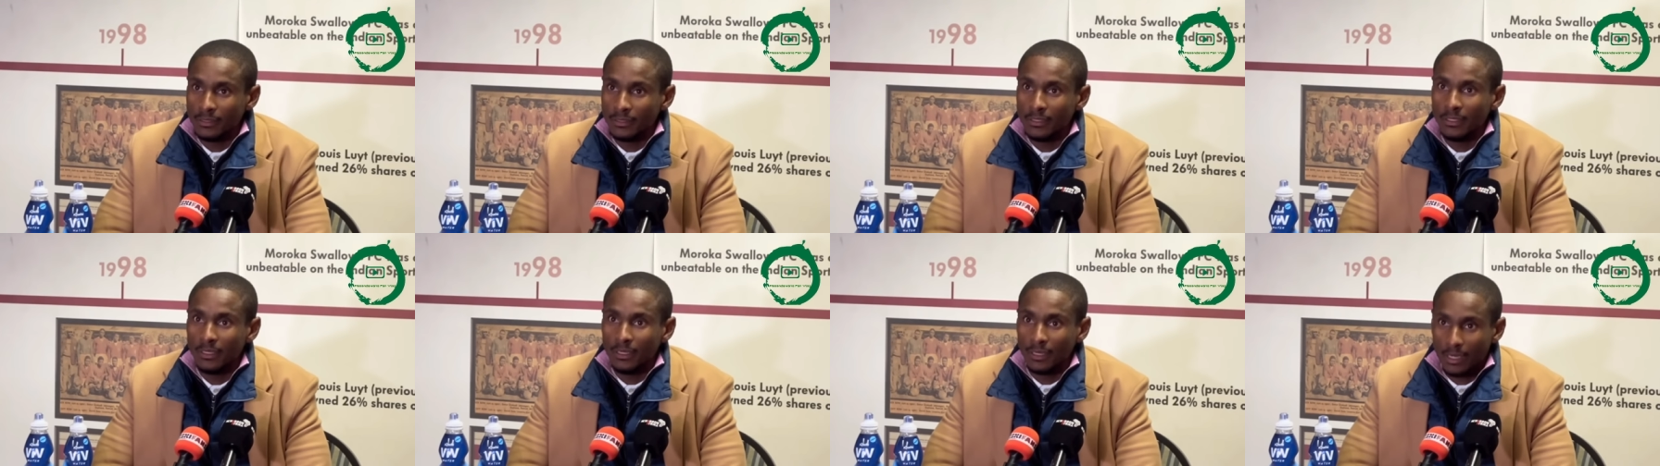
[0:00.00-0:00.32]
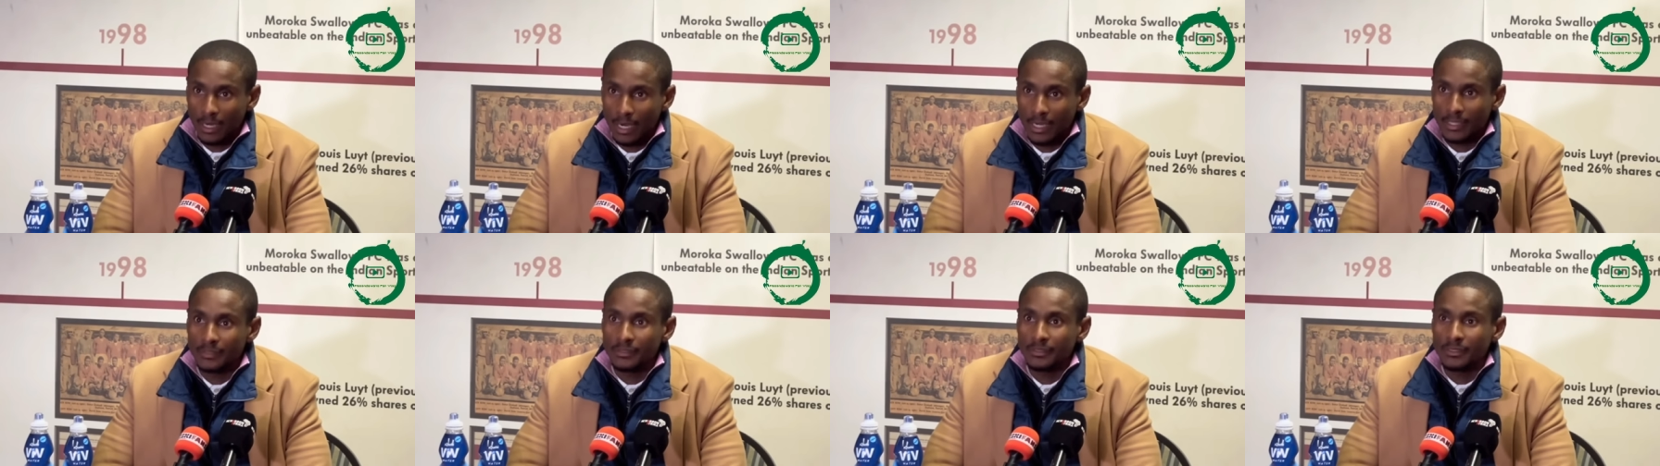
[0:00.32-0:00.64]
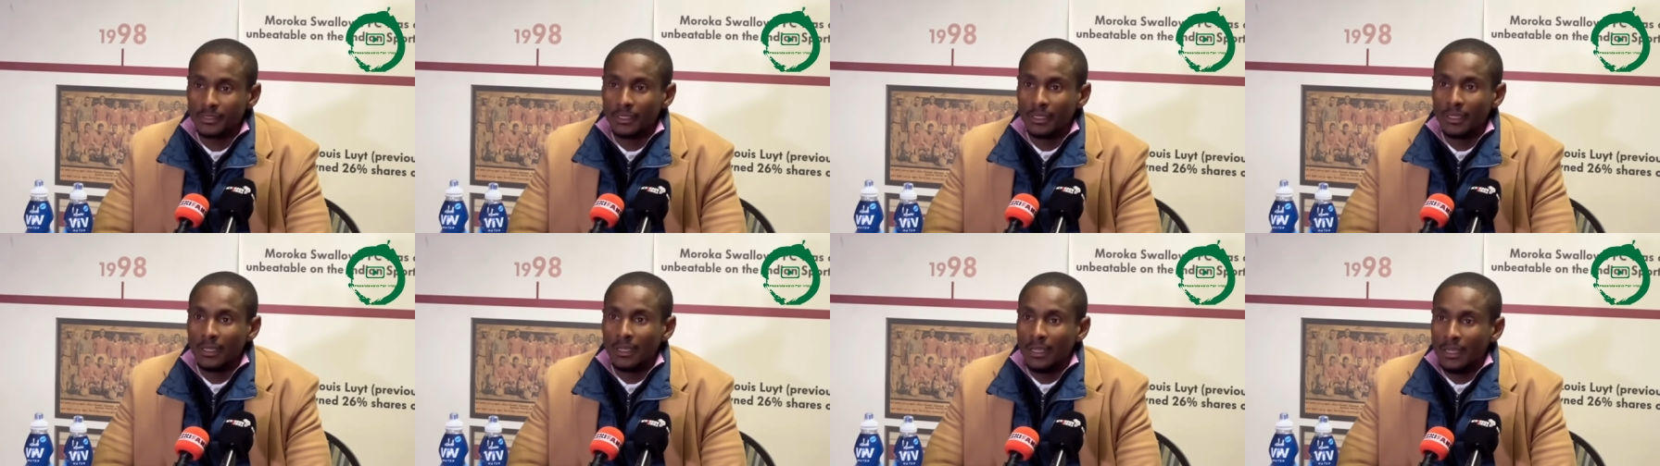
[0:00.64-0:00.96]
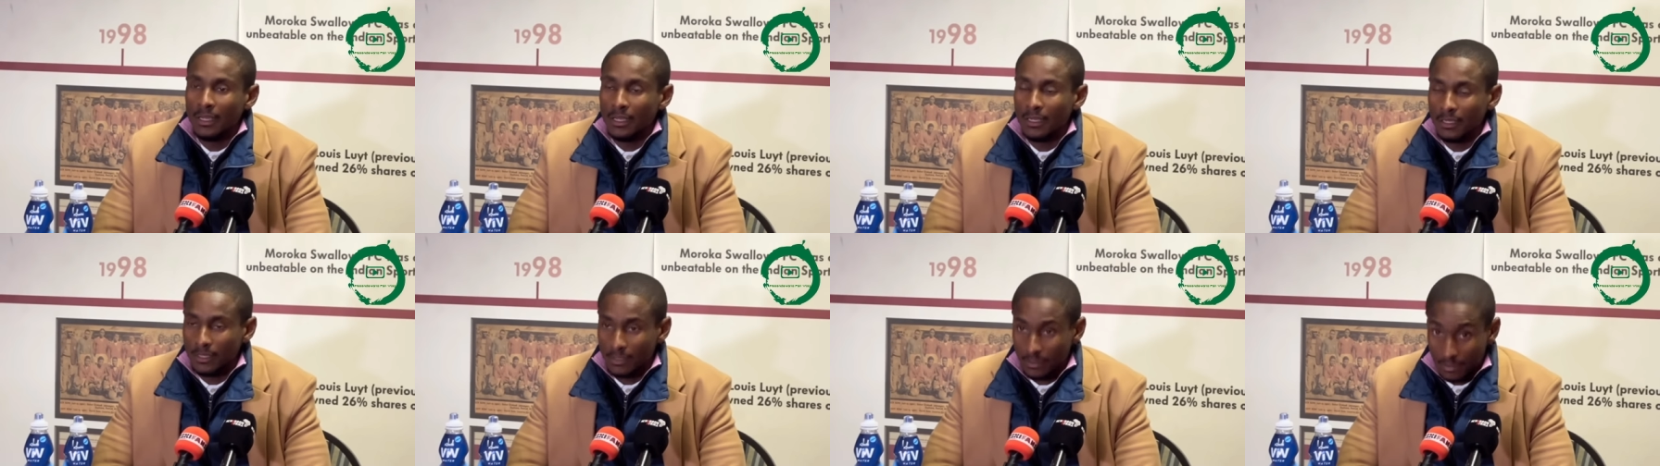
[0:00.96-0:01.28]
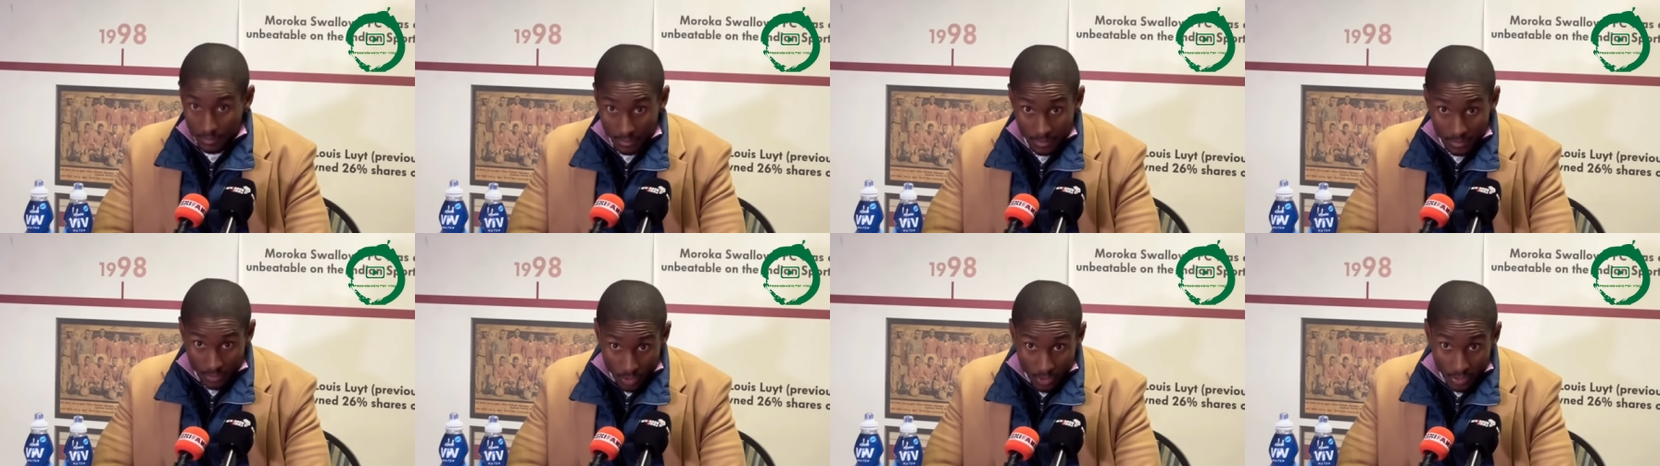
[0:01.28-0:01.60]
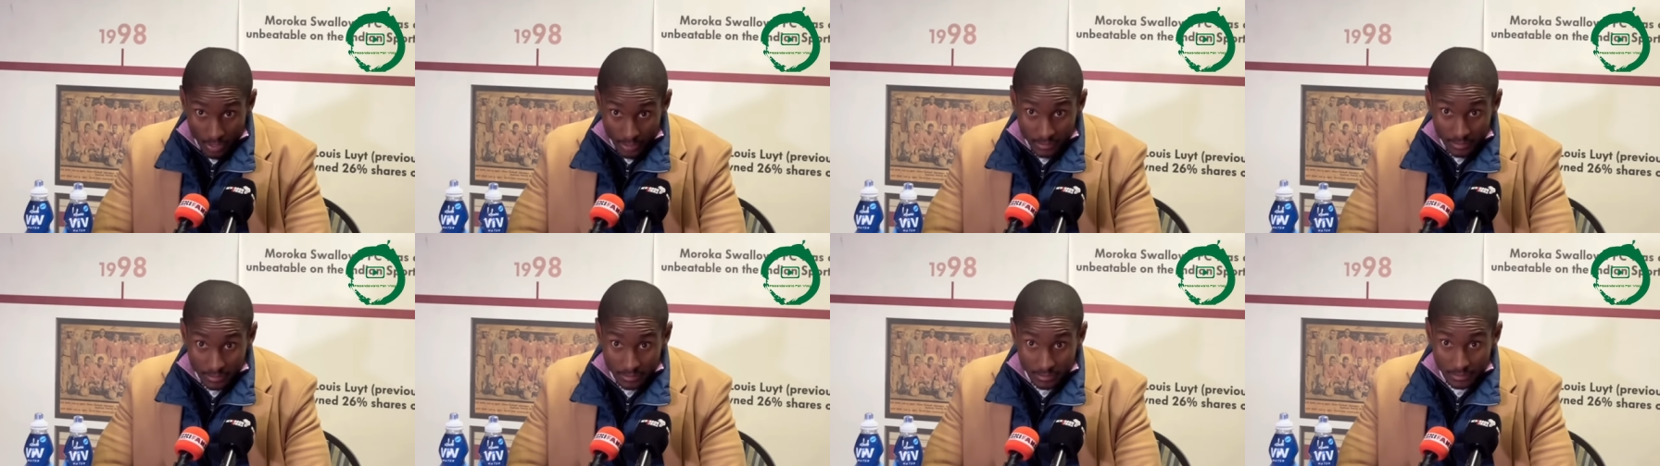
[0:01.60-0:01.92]
right?
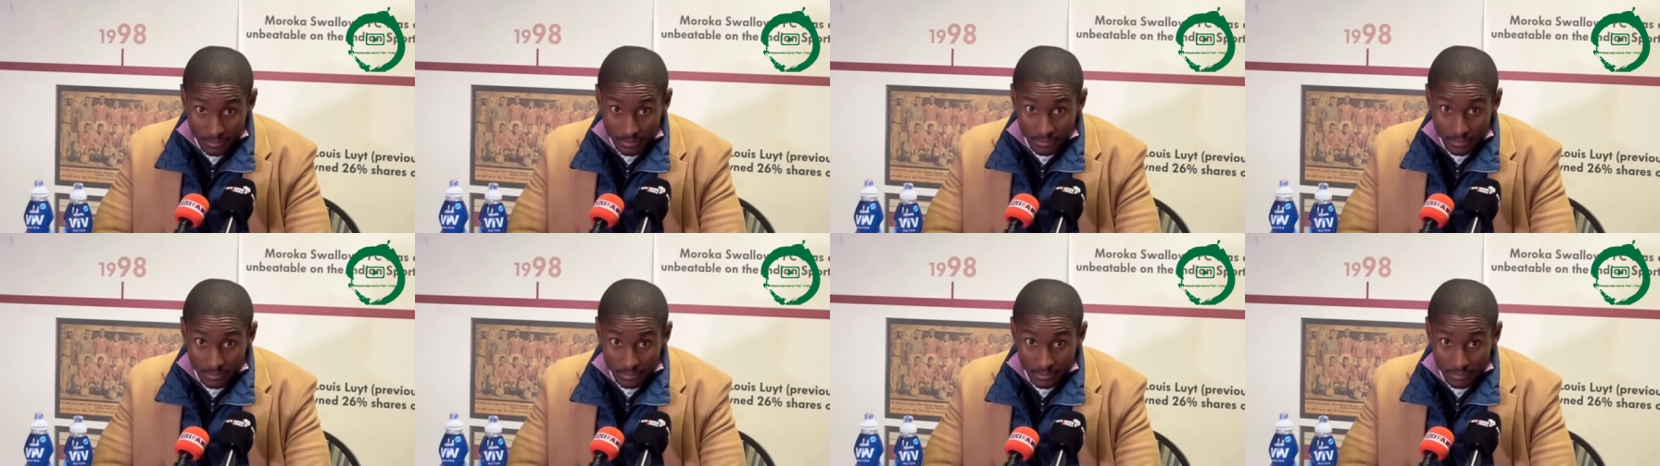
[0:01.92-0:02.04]
Correct.